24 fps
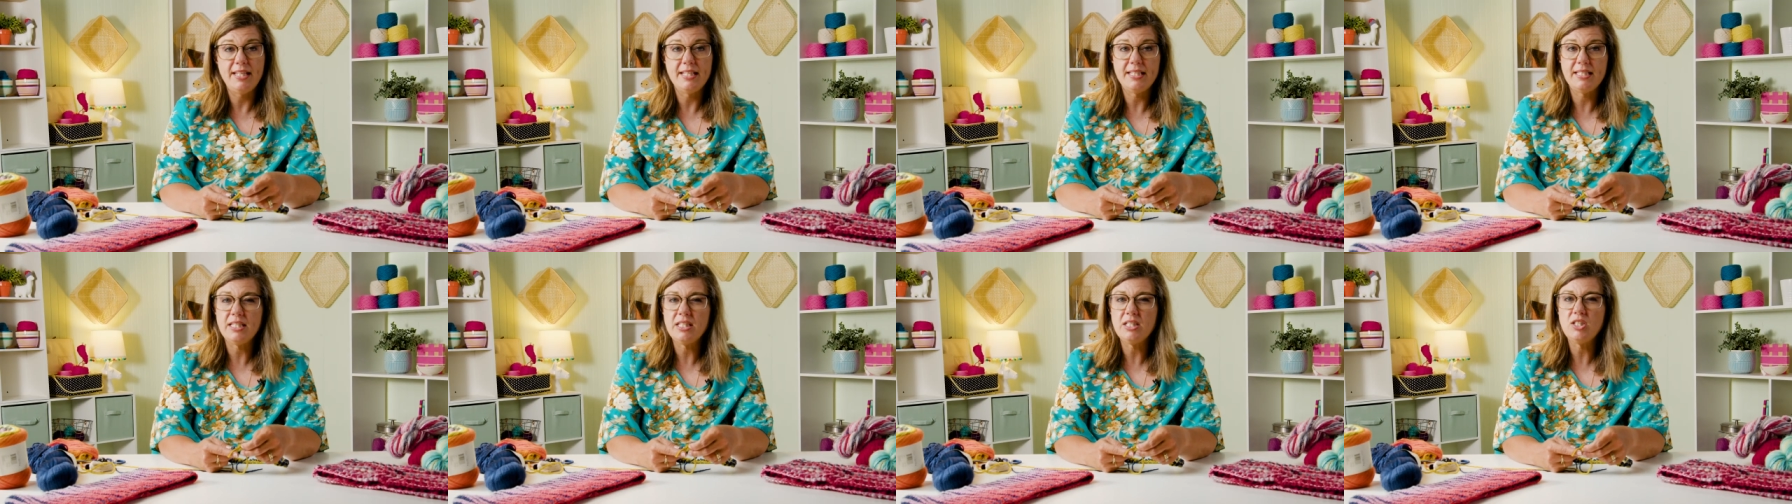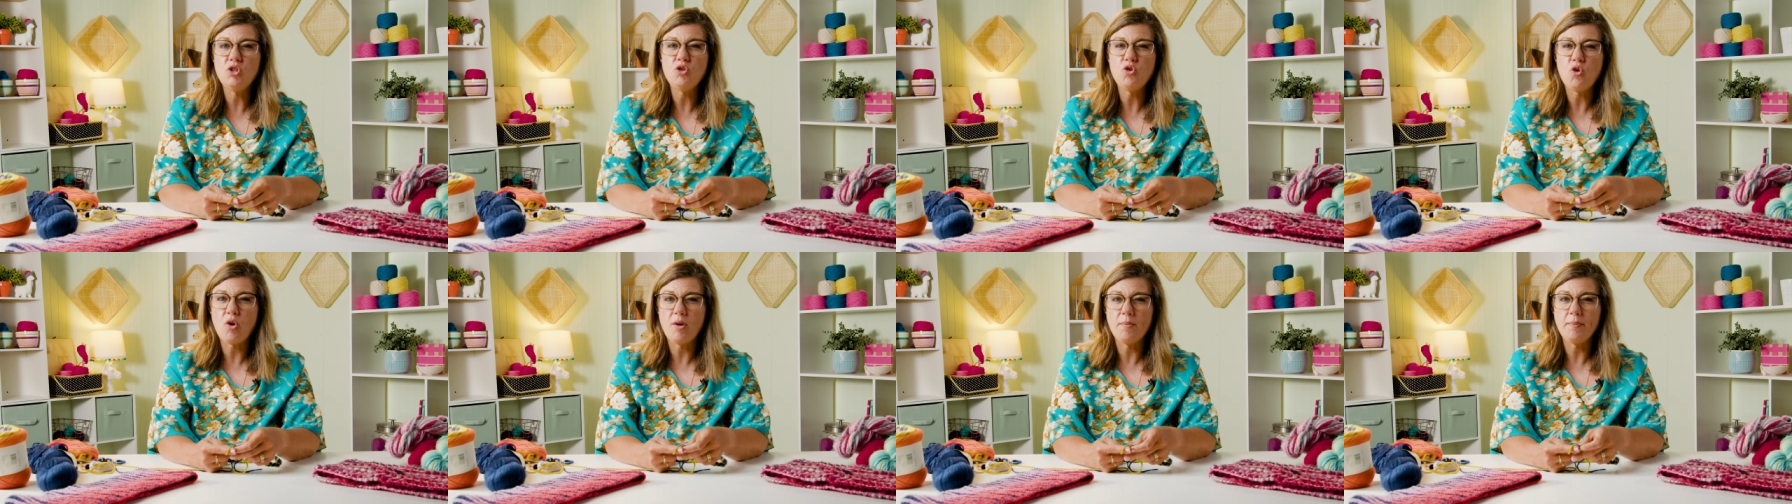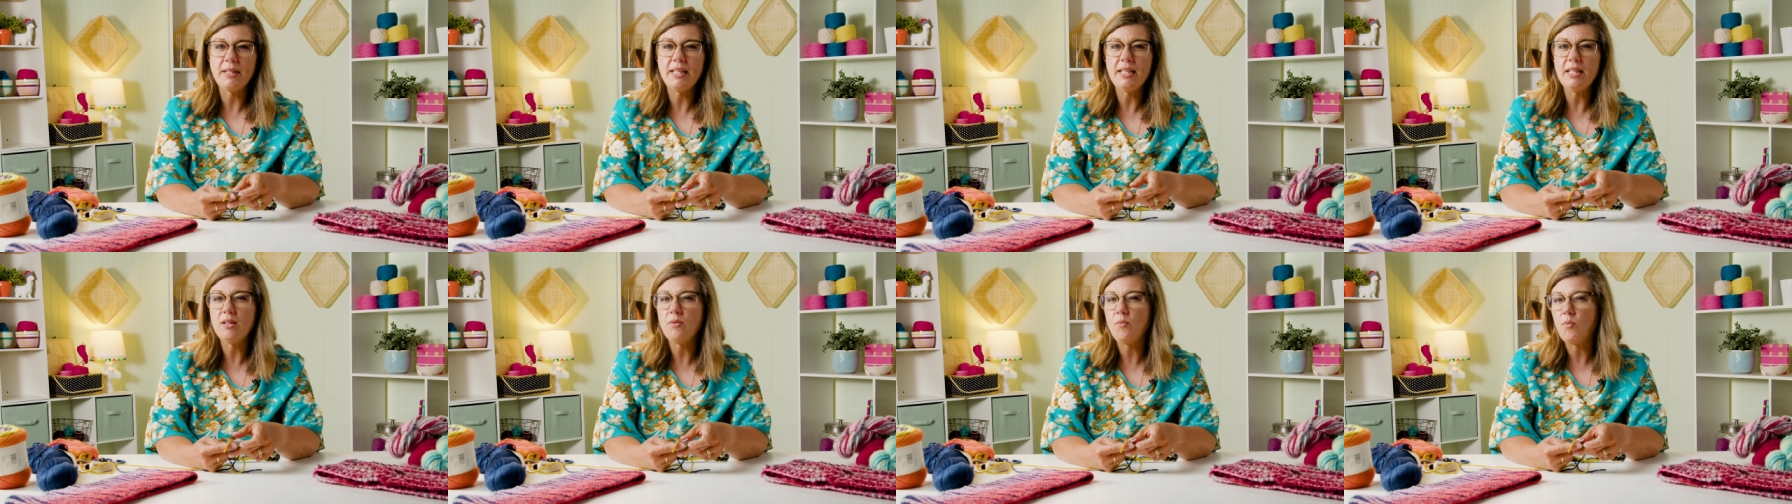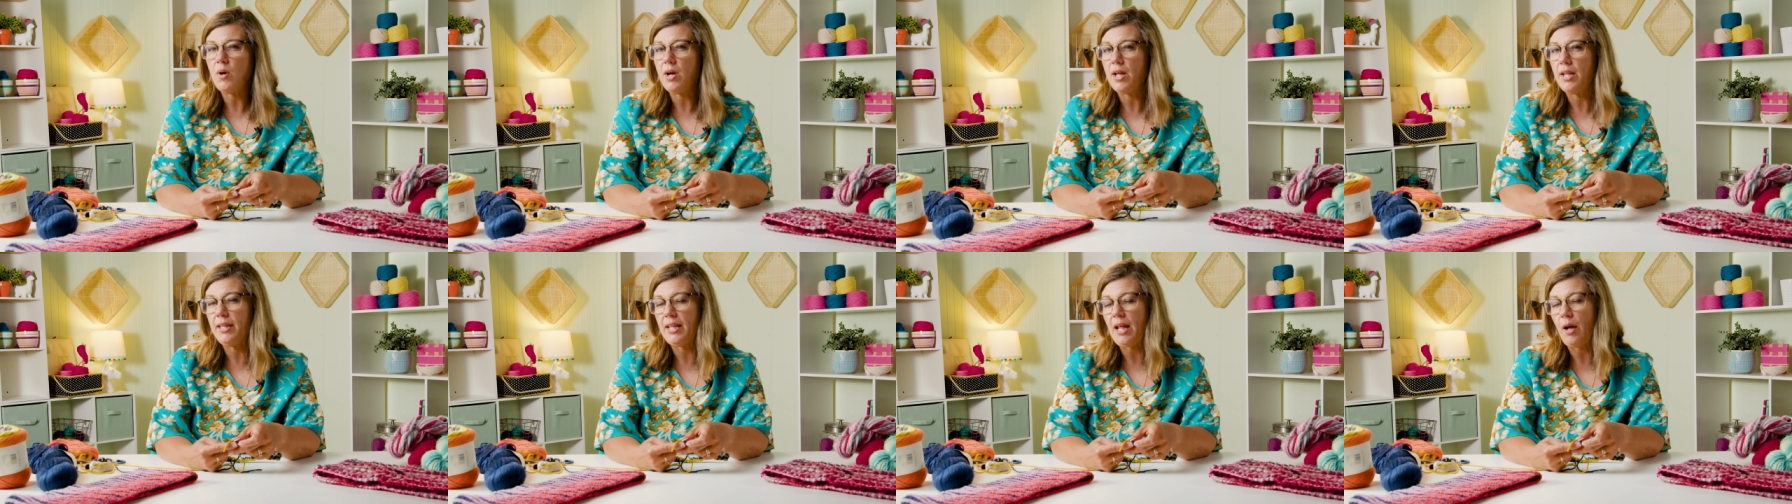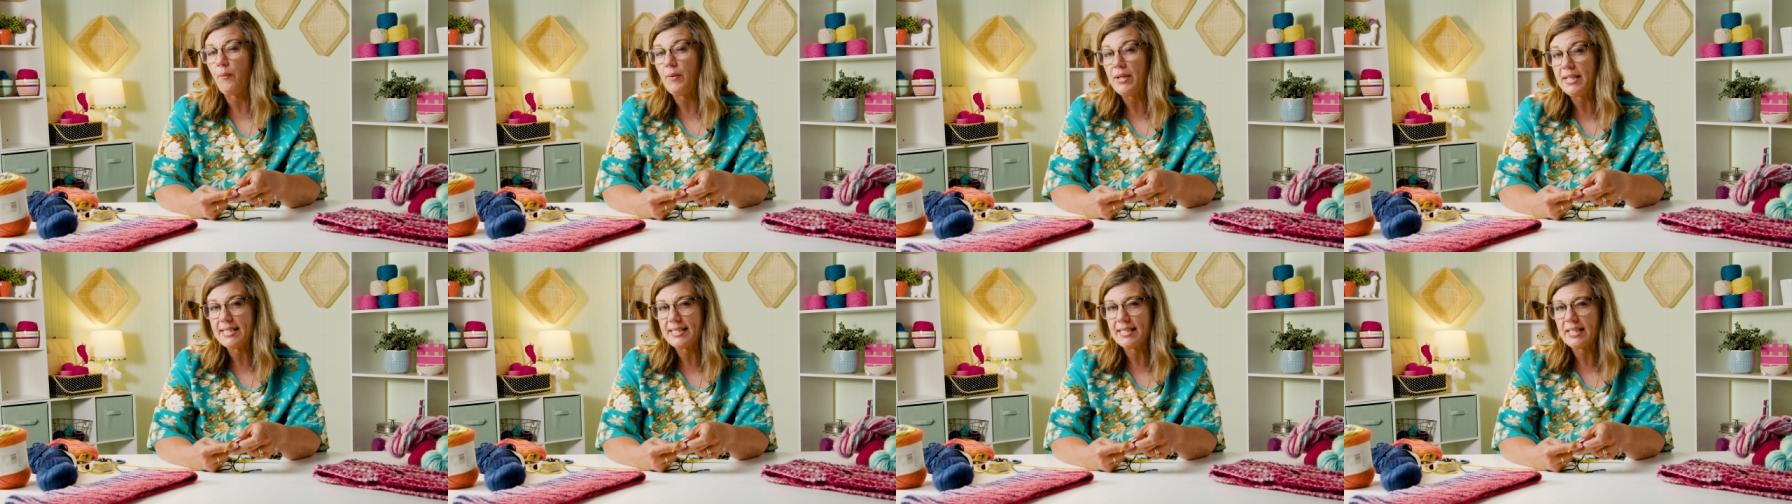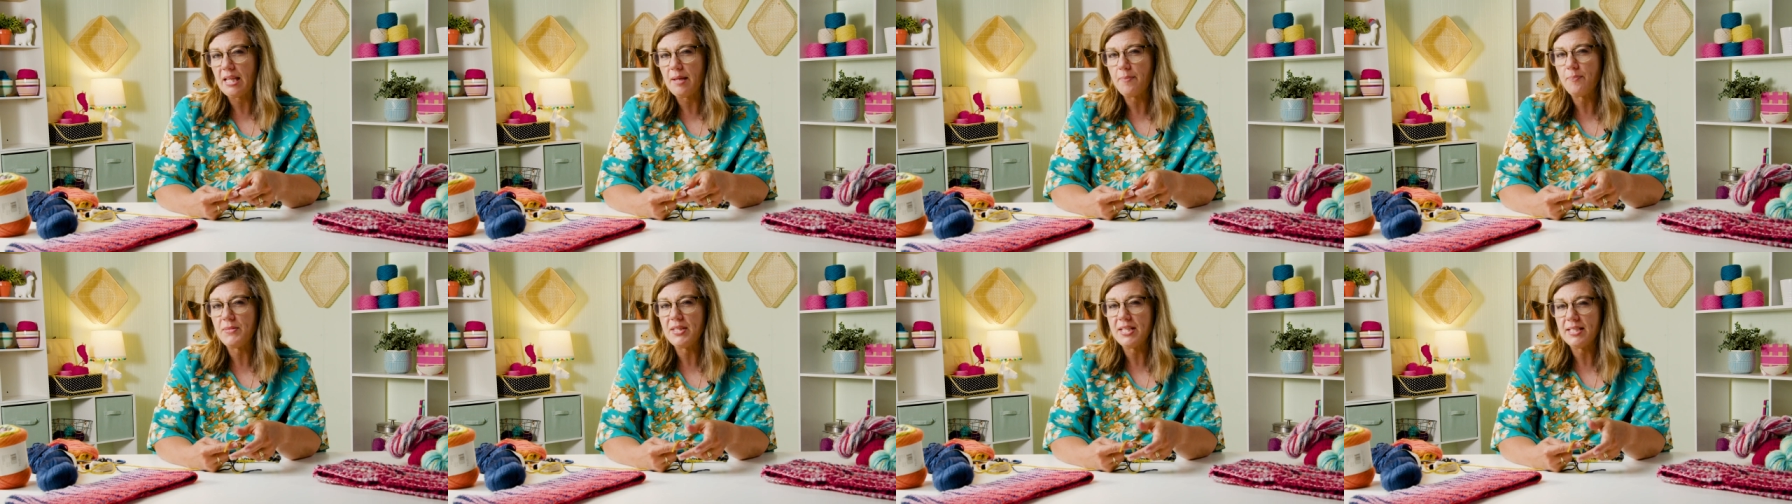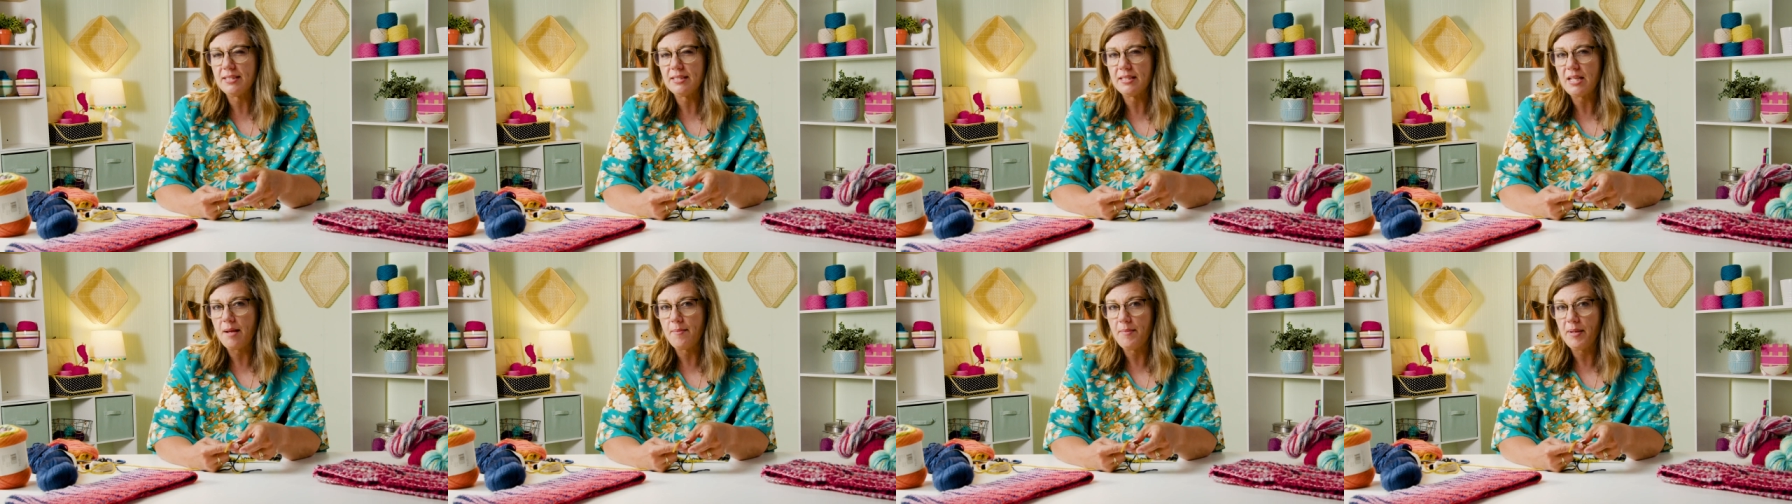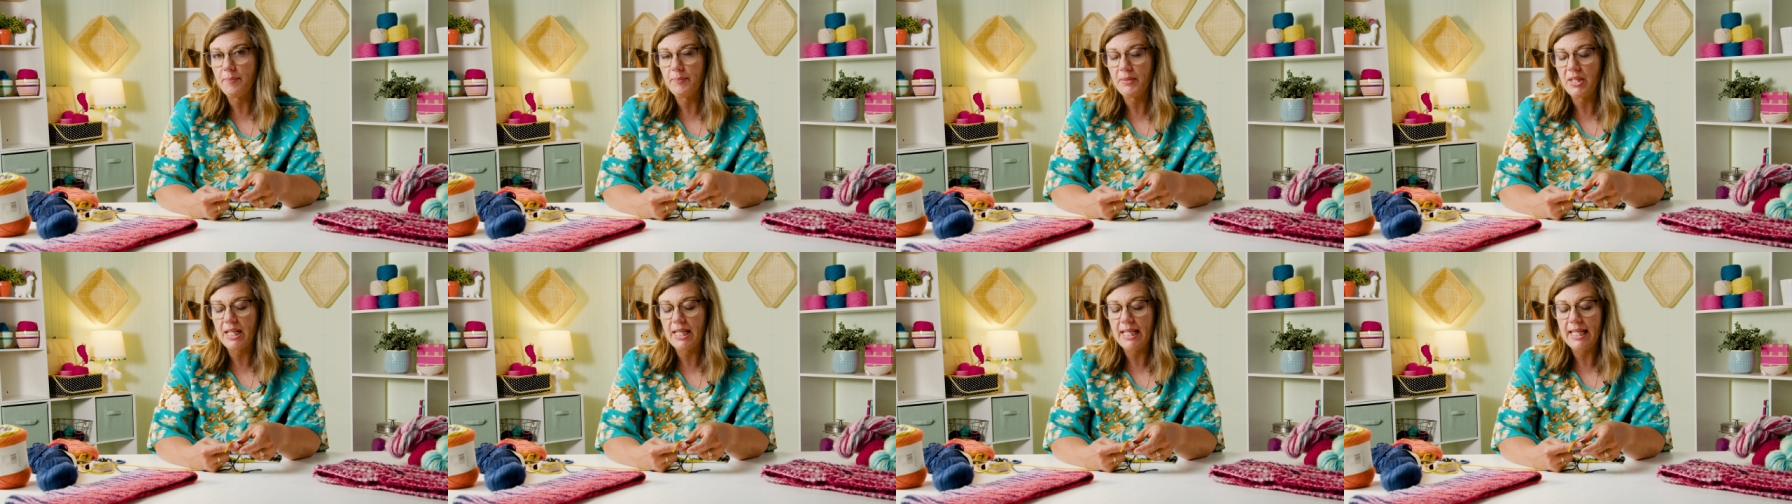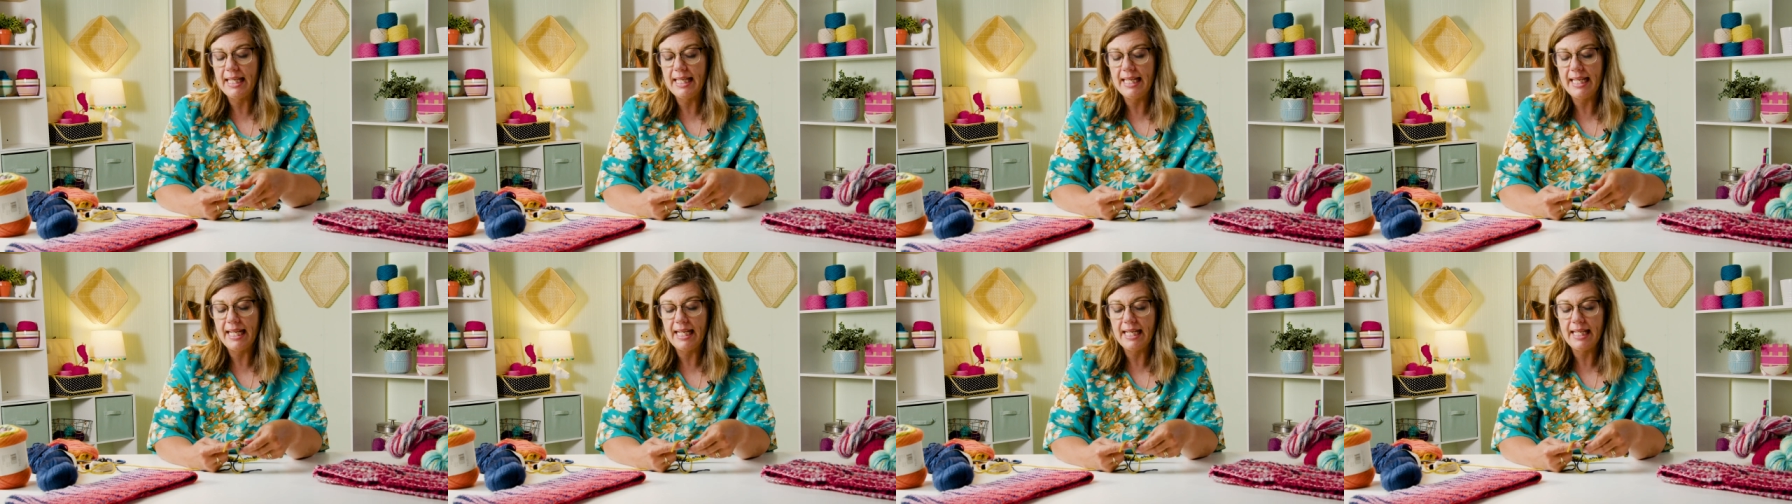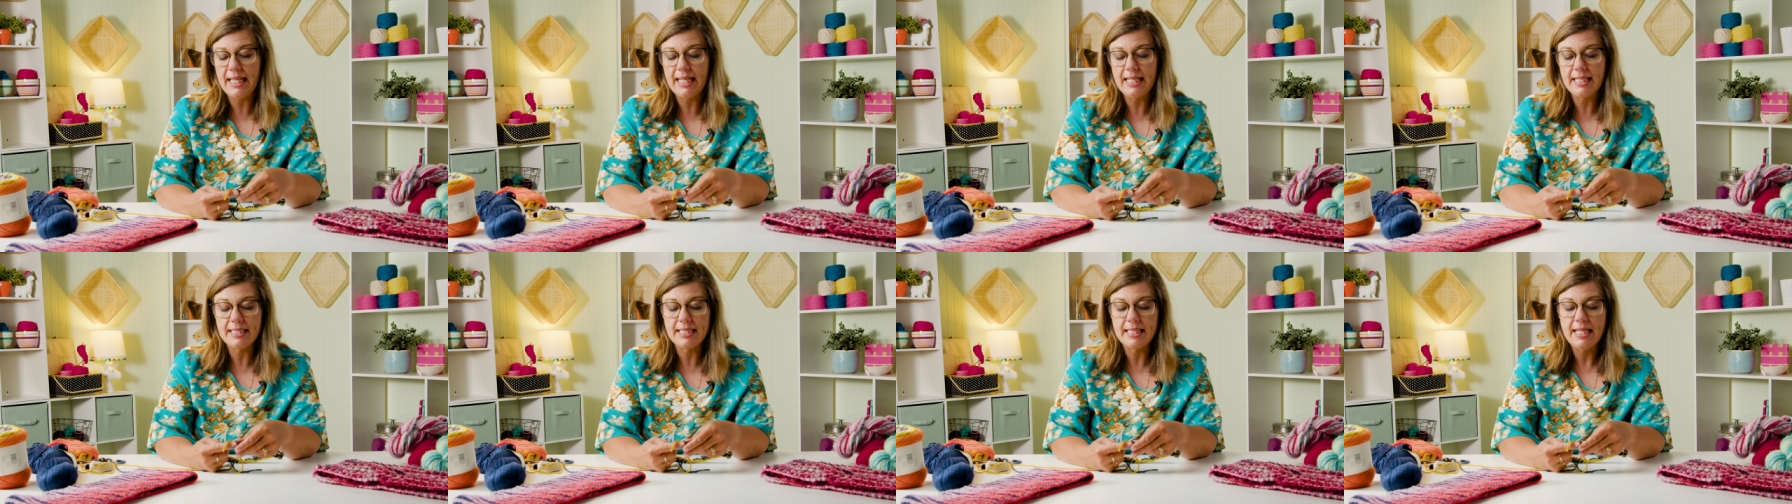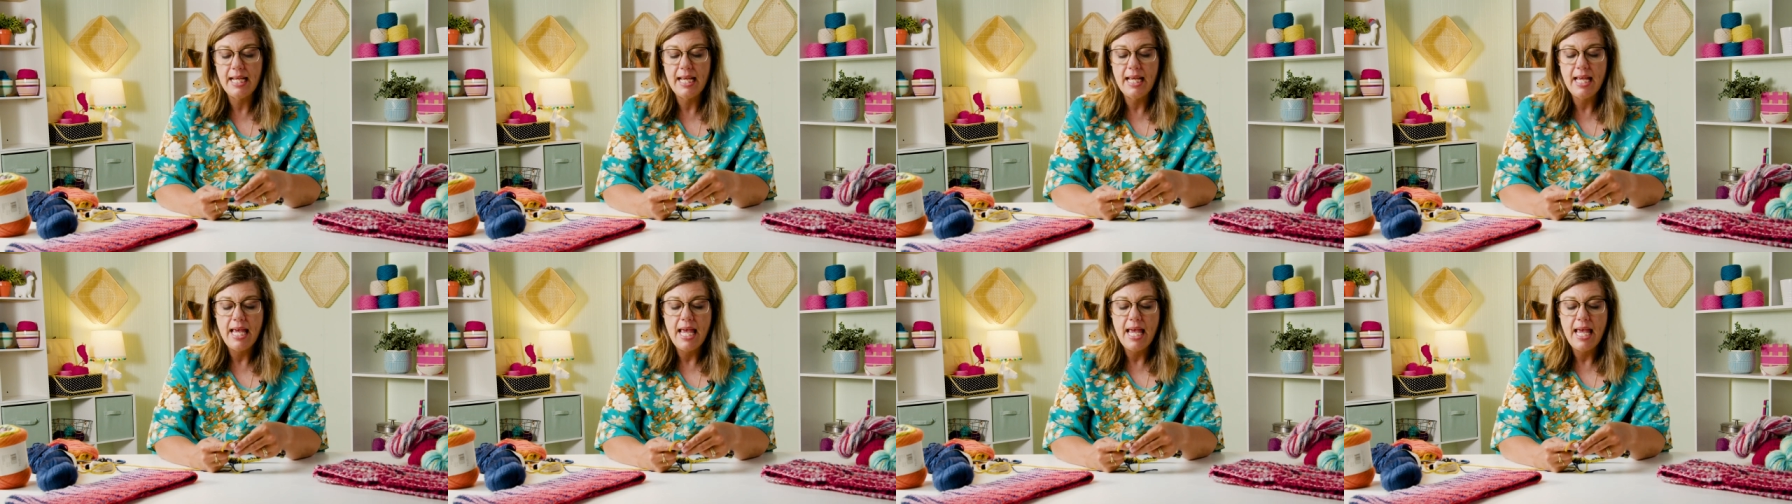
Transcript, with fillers: This is normally the one that we slip. This time I'm gonna knit it.